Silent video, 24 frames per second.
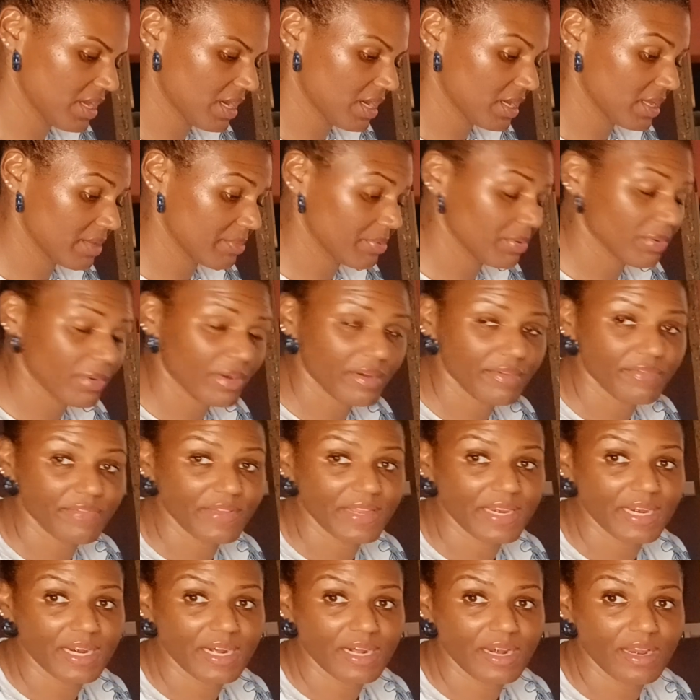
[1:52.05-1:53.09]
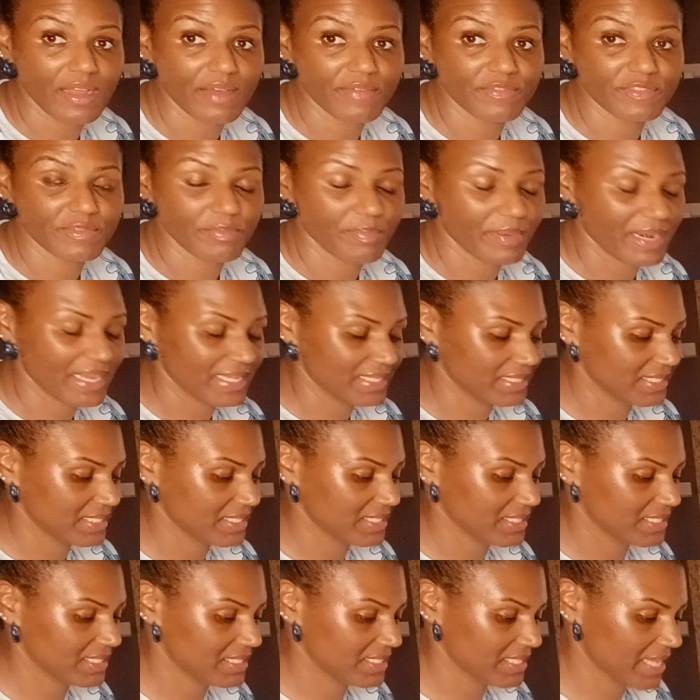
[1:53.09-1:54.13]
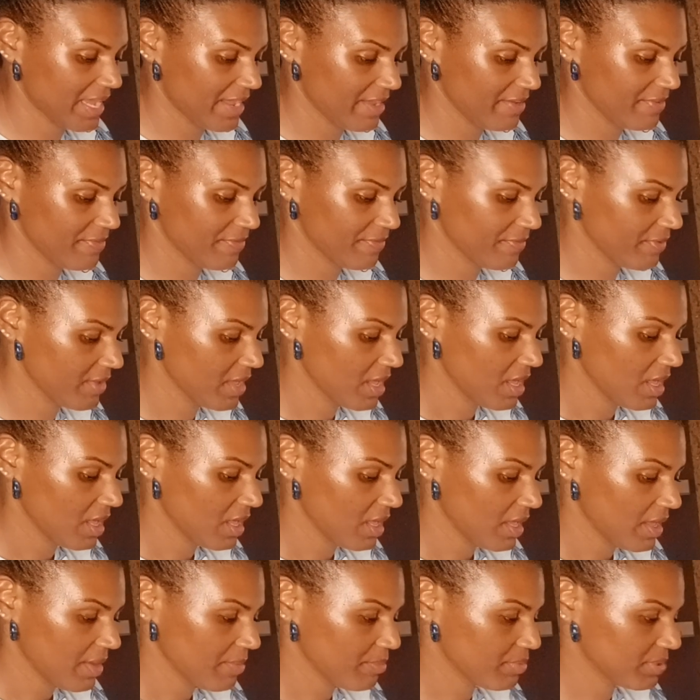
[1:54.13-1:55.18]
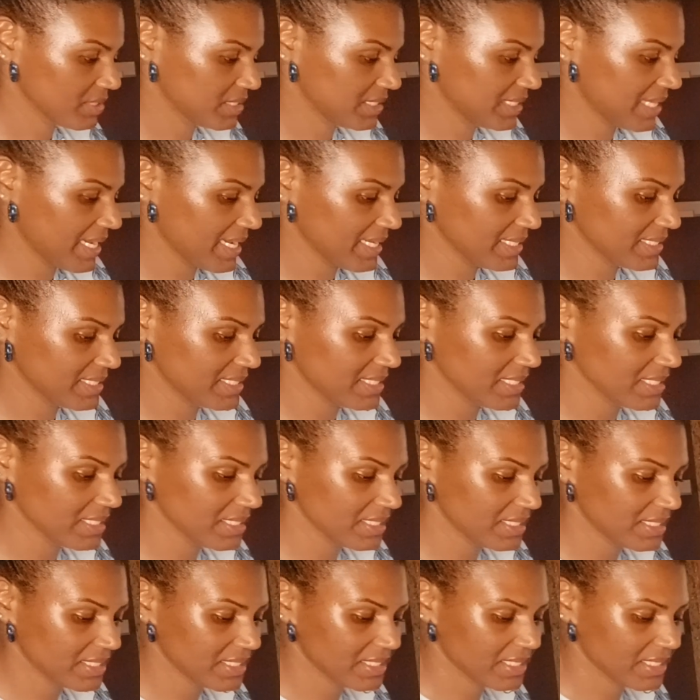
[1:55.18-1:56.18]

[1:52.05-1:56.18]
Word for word: I hope you are feeling loved, blessed, safe, protected,